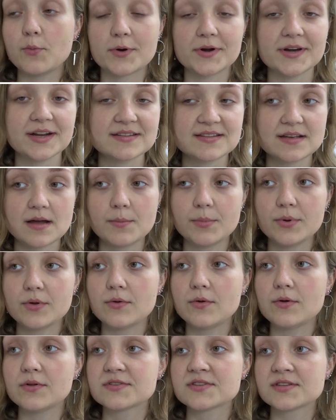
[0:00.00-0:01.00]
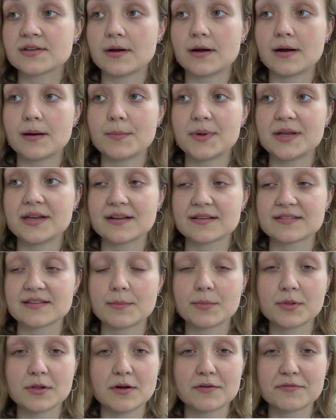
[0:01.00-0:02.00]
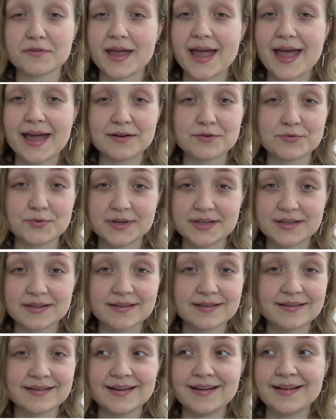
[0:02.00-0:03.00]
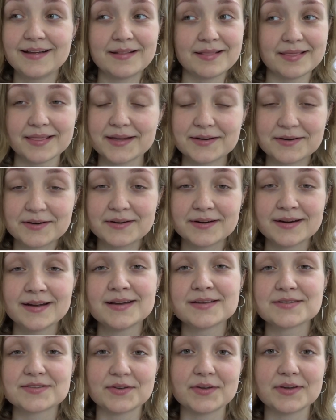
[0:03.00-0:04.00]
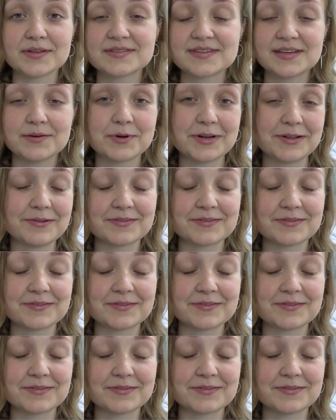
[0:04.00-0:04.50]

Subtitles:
word examples, an example of a handwritten letter, so you can see what it